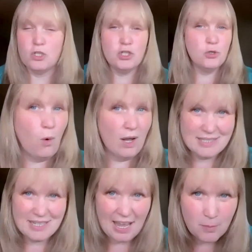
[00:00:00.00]
would you want
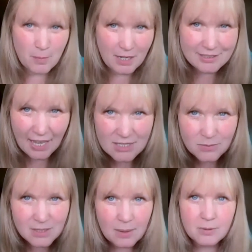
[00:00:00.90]
to have a
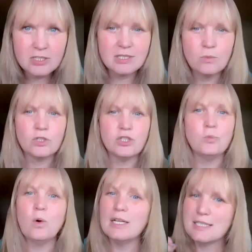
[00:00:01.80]
podcast with that person? Would
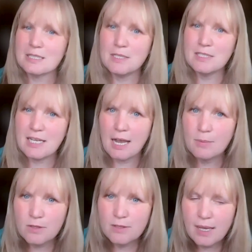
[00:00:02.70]
you want to spend
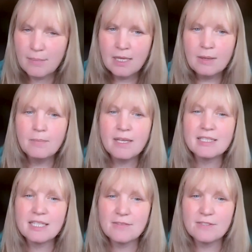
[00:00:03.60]
time with them?
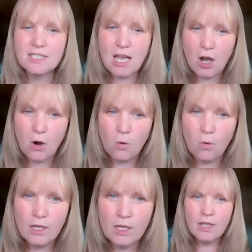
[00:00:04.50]
Because if
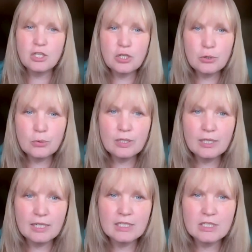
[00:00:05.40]
so, then you
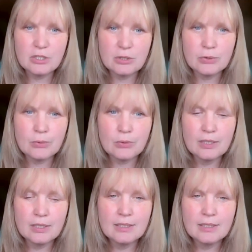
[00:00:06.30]
need to